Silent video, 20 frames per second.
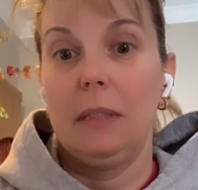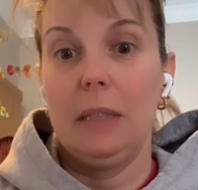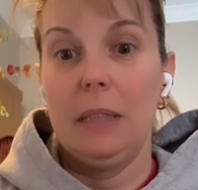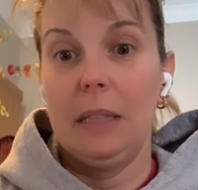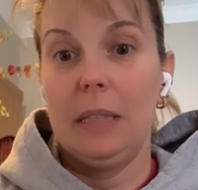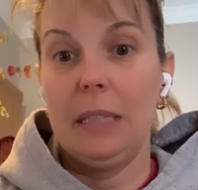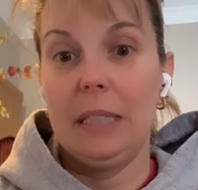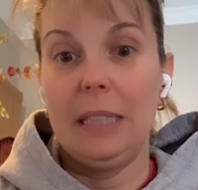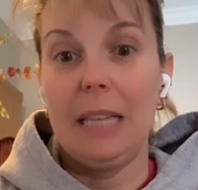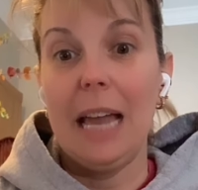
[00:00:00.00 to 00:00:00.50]

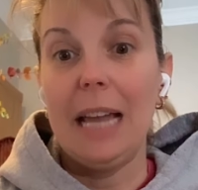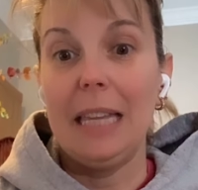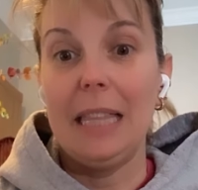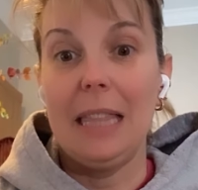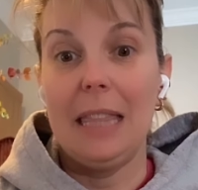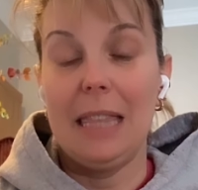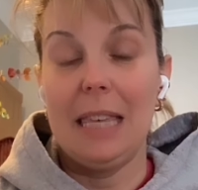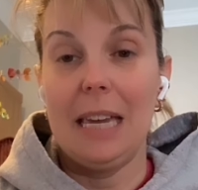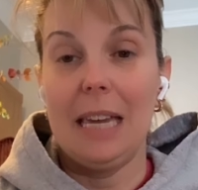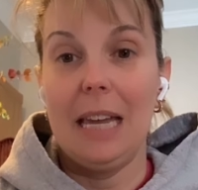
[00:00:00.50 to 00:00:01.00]
The second
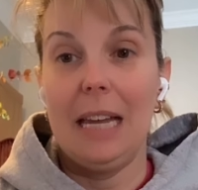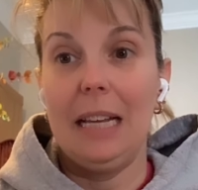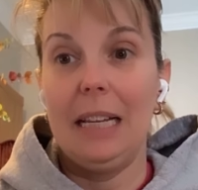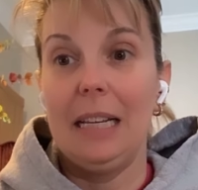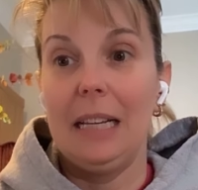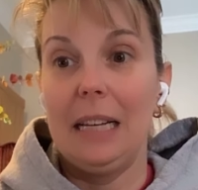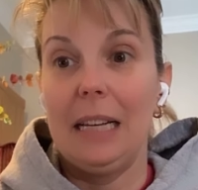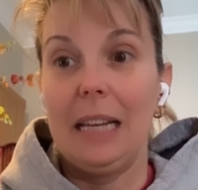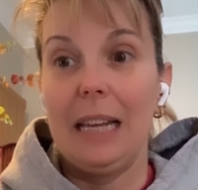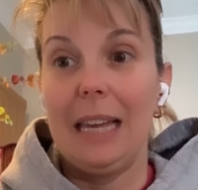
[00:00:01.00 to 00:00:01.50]
thing
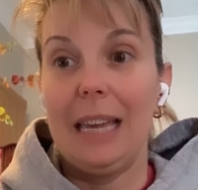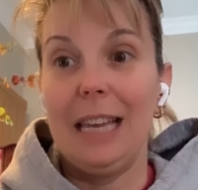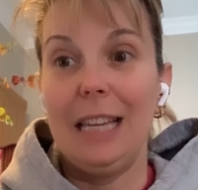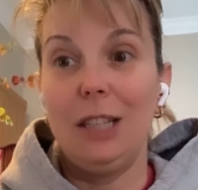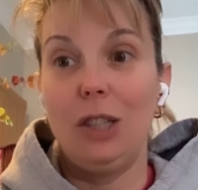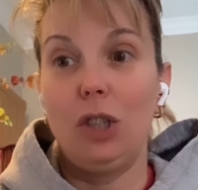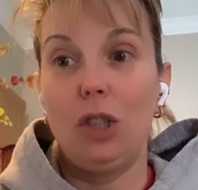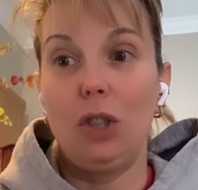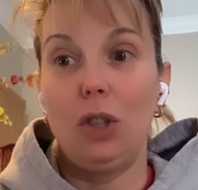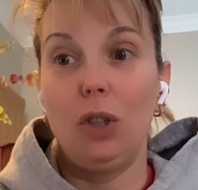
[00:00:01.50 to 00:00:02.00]

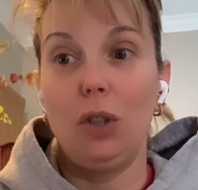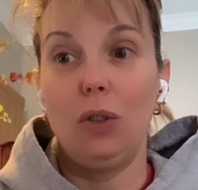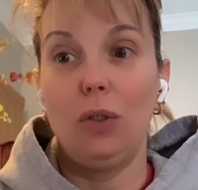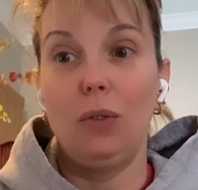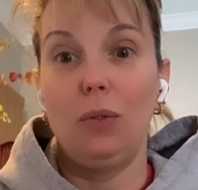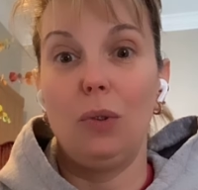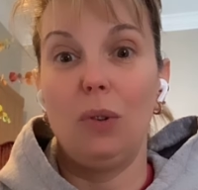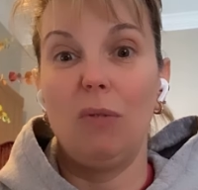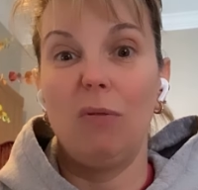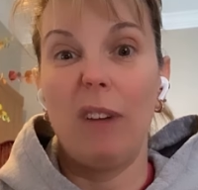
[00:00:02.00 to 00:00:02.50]
is
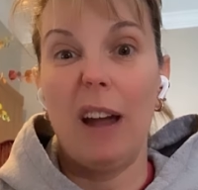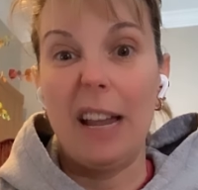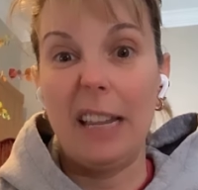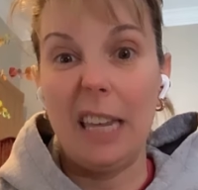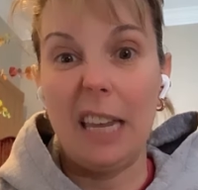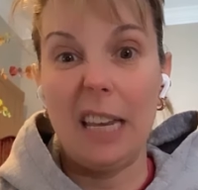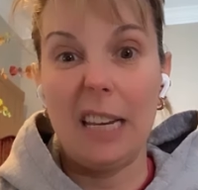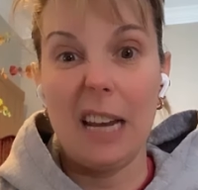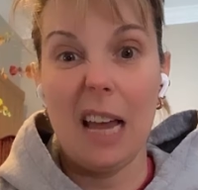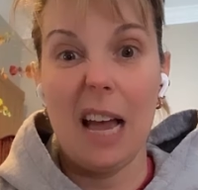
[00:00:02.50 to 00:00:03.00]
to
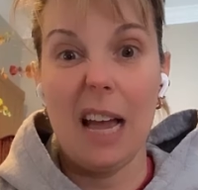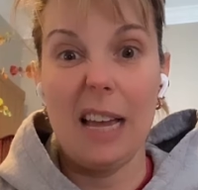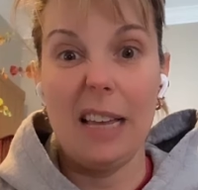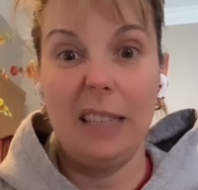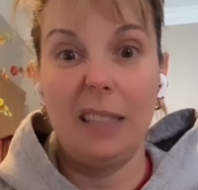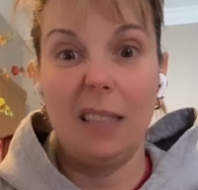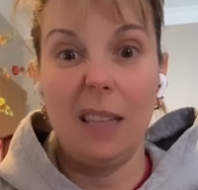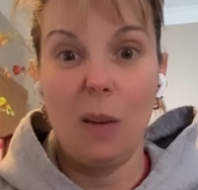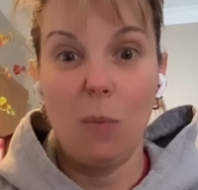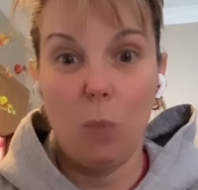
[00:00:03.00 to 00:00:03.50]

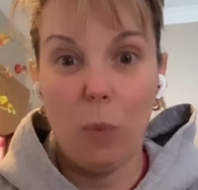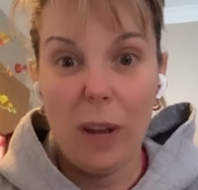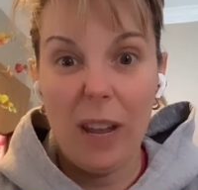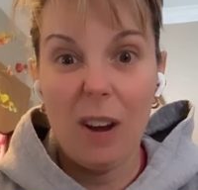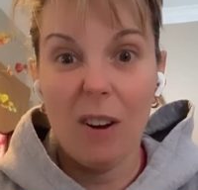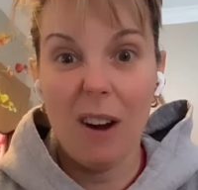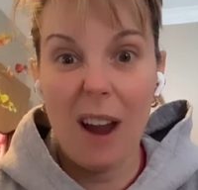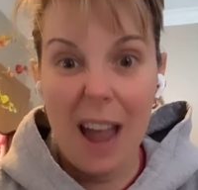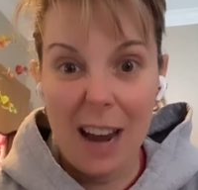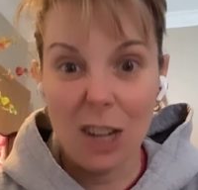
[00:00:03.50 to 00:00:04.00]
recognize that we
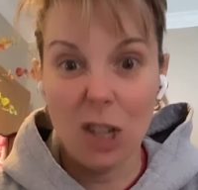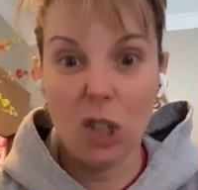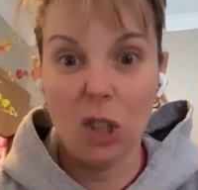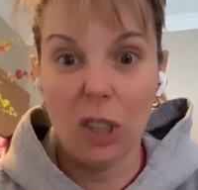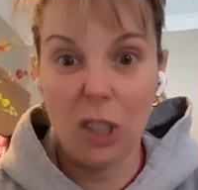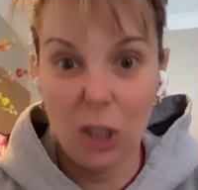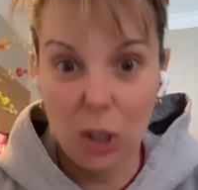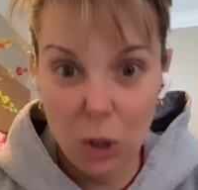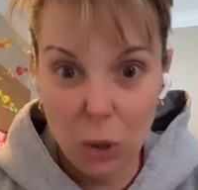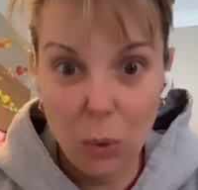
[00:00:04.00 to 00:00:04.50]
are
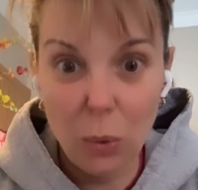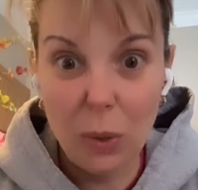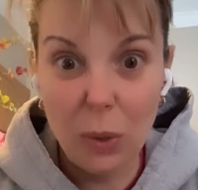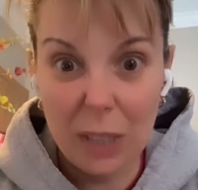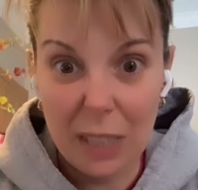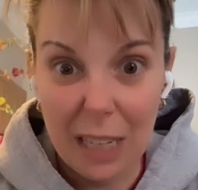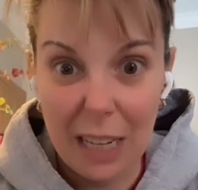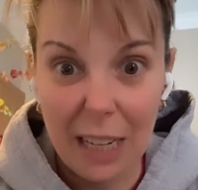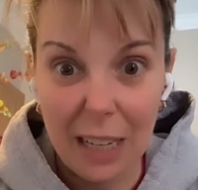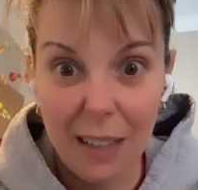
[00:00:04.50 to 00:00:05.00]
actually
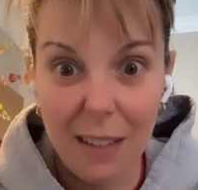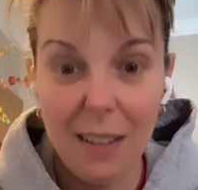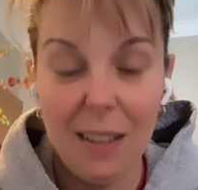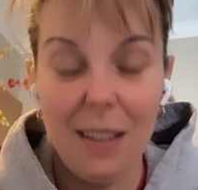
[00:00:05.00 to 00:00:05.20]
using